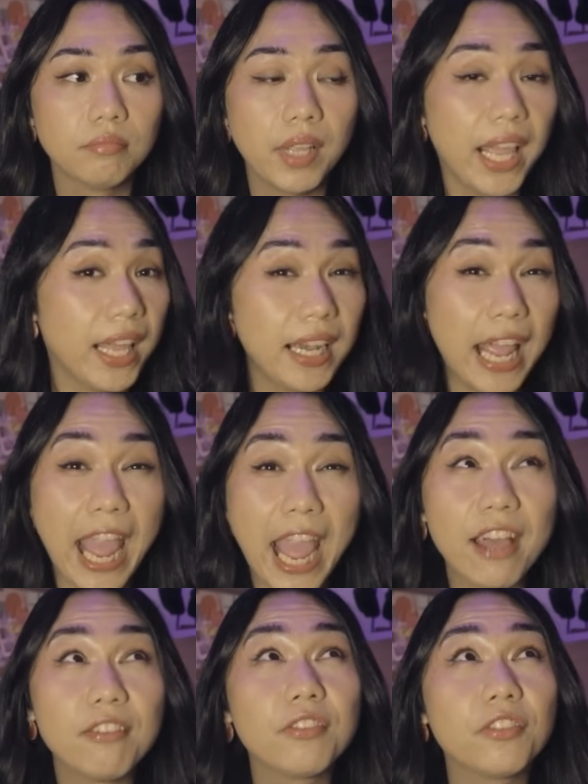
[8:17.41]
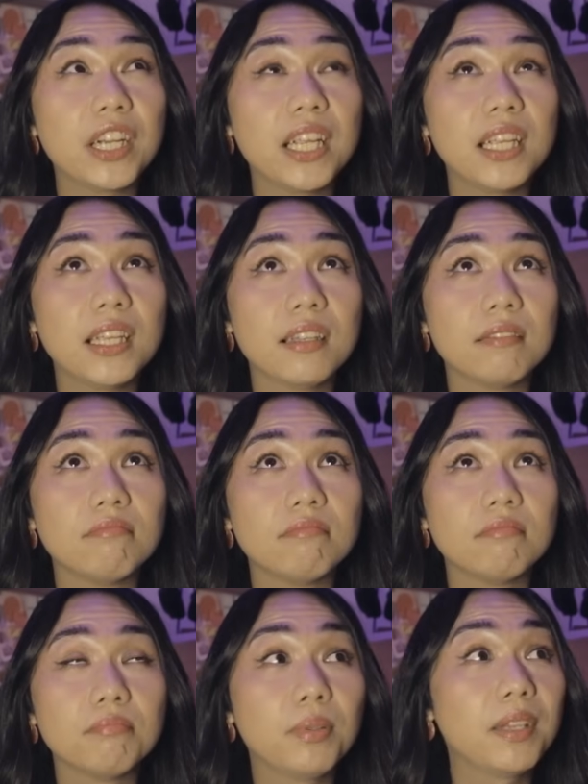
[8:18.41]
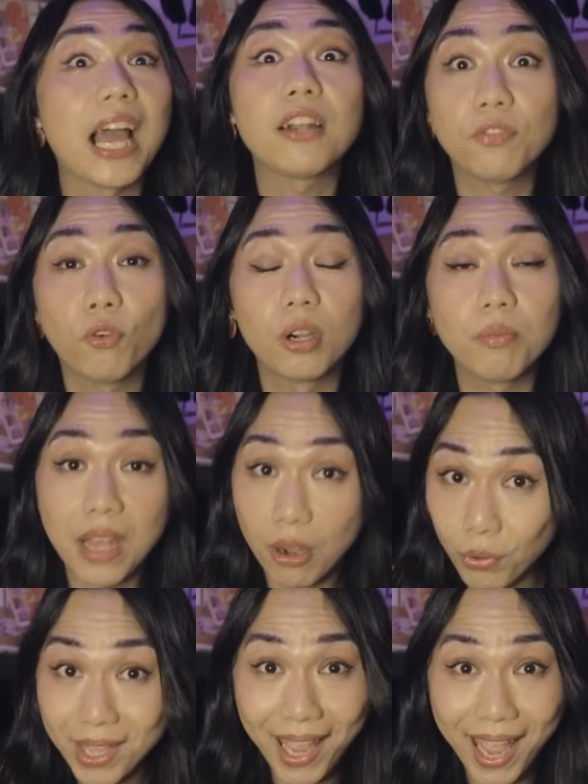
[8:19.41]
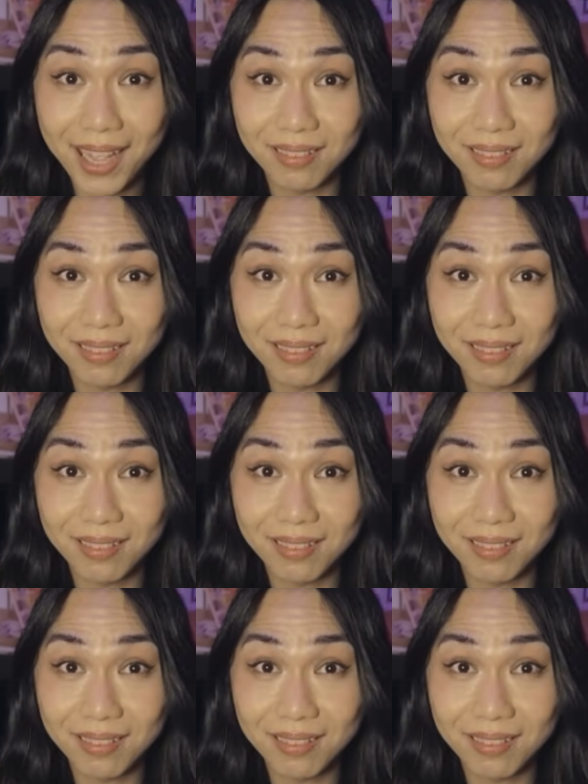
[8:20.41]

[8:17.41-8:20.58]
in every platform that we can.